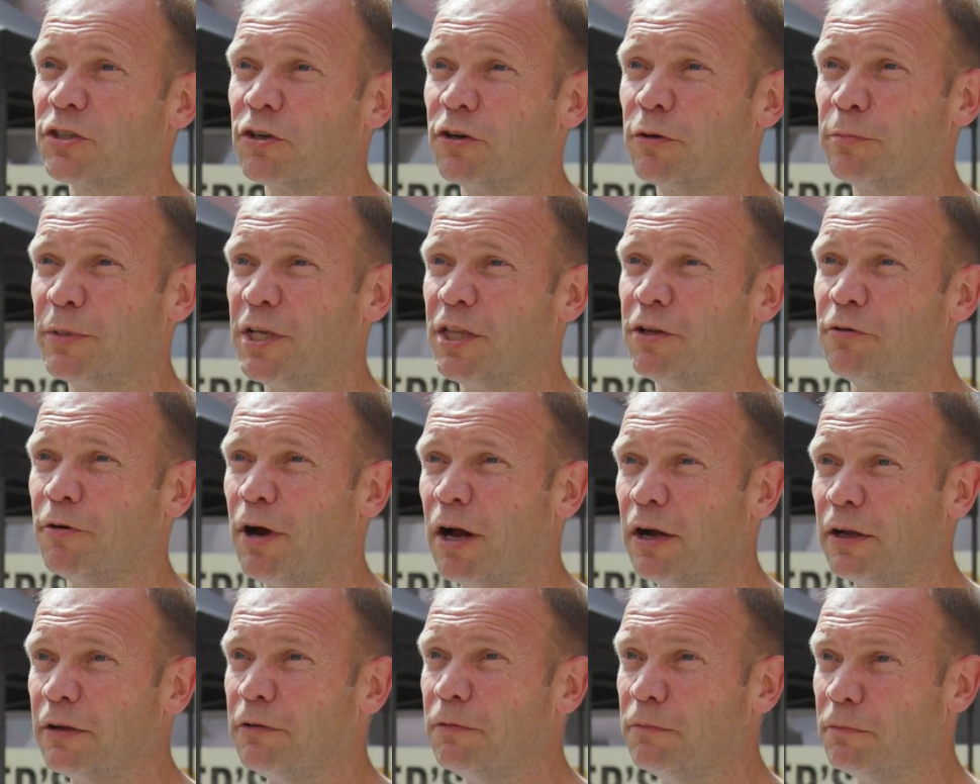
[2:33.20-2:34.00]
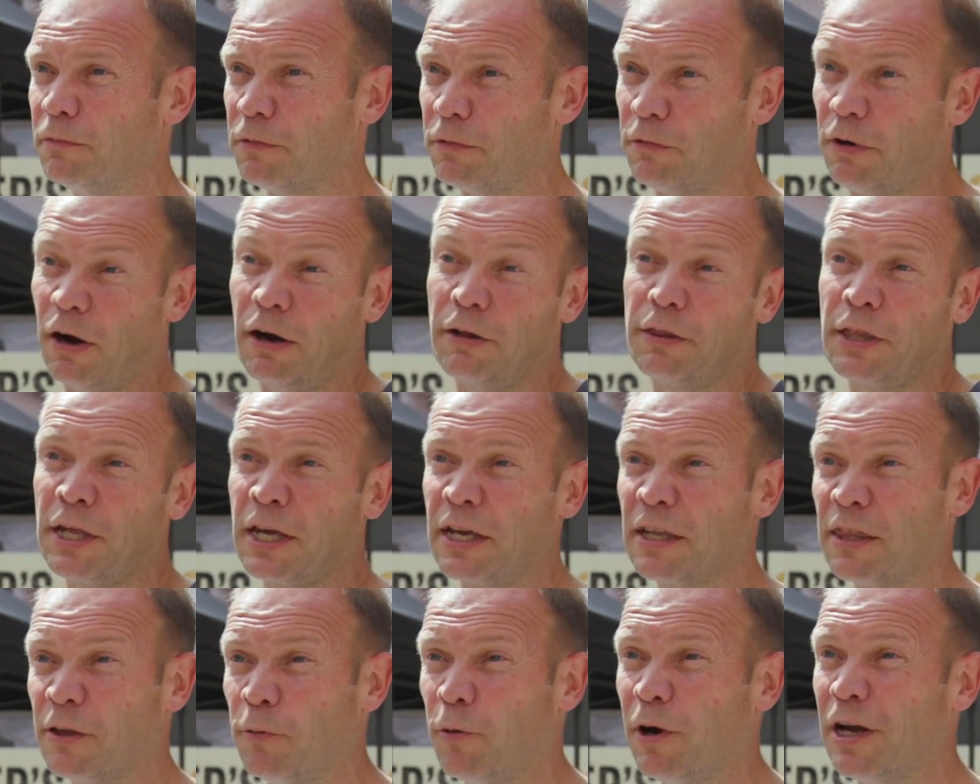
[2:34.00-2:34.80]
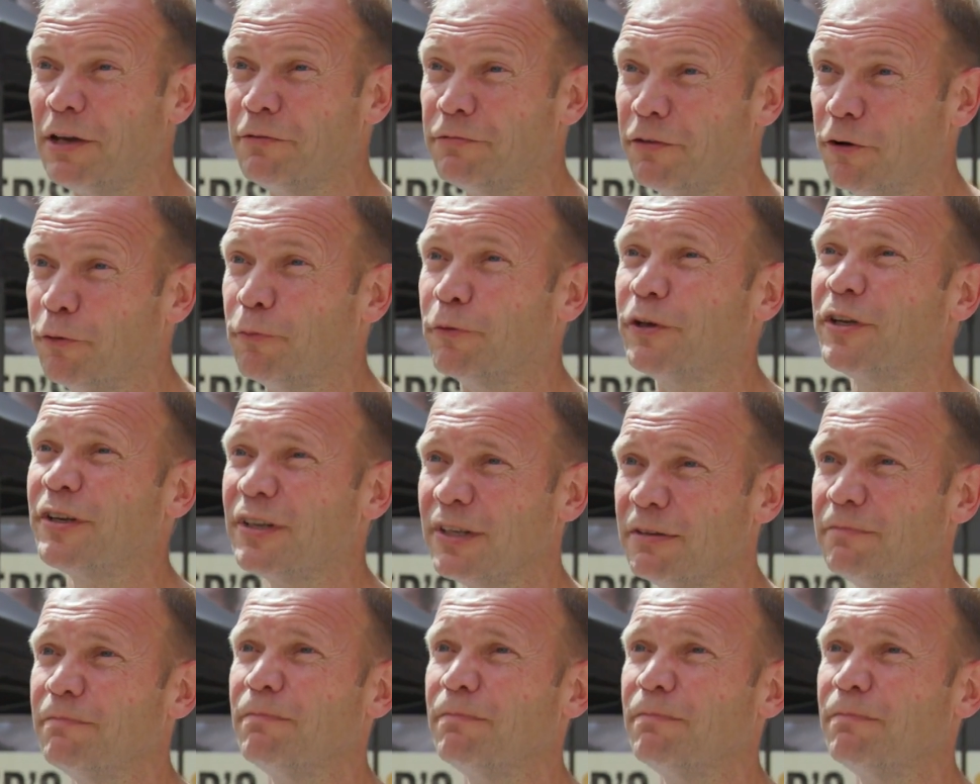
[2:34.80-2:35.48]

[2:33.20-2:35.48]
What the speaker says: has got to be the right thing and the way forward.